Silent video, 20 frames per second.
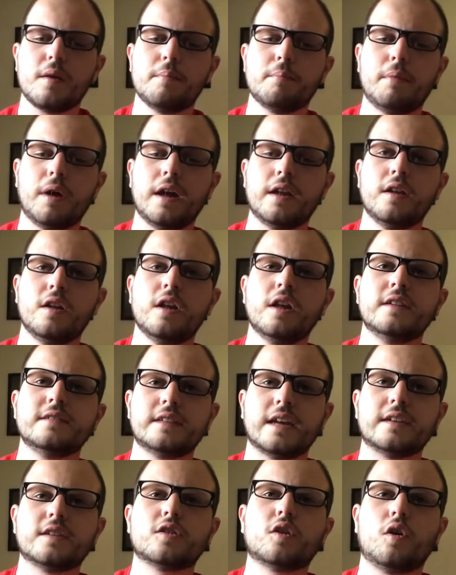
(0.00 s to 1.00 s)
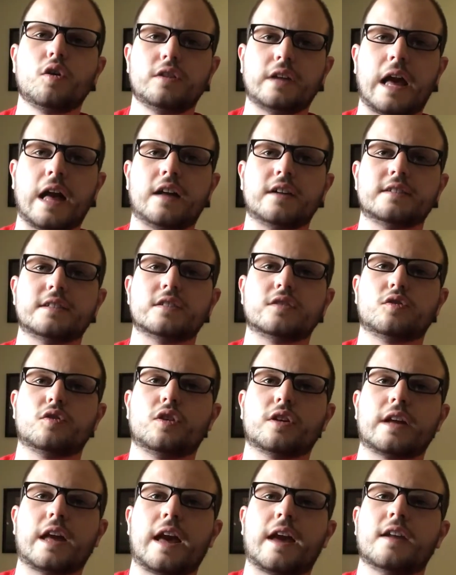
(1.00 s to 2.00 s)
But technical analysis
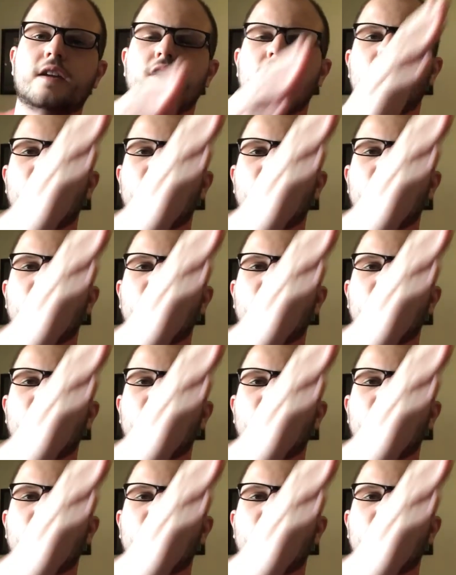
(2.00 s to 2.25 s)
look at